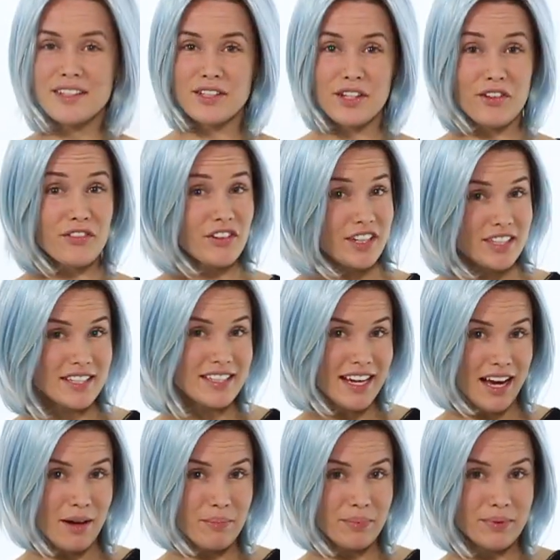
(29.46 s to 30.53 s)
So the first
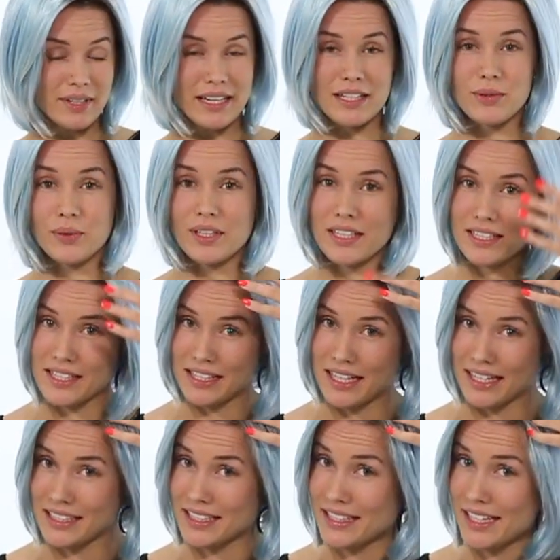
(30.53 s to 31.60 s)
step is we're going to
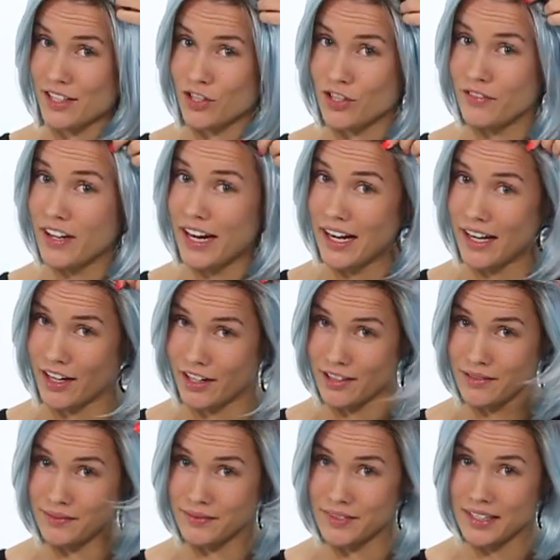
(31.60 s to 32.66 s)
select a section of hair,
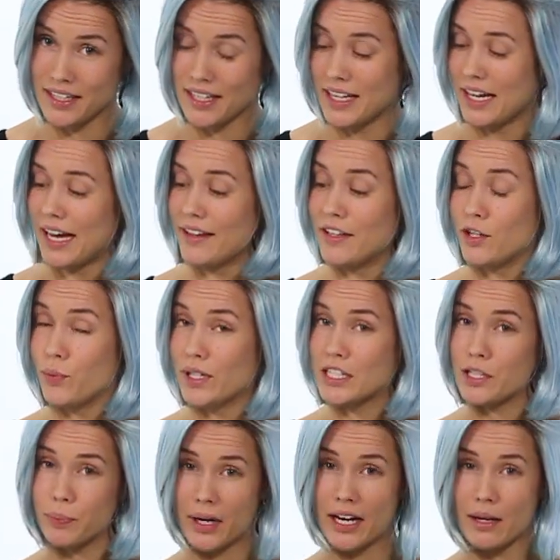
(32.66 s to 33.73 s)
and then you want to
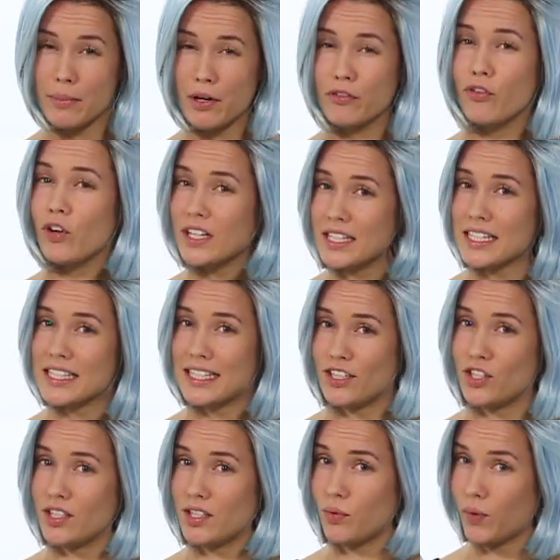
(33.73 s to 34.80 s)
spray it about 4 to 6
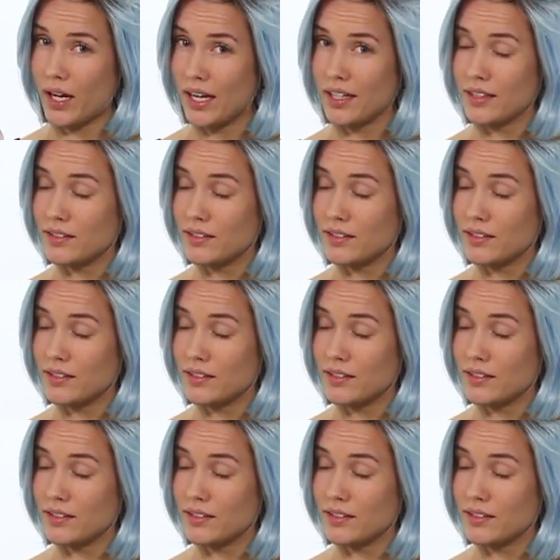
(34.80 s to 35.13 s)
inches away.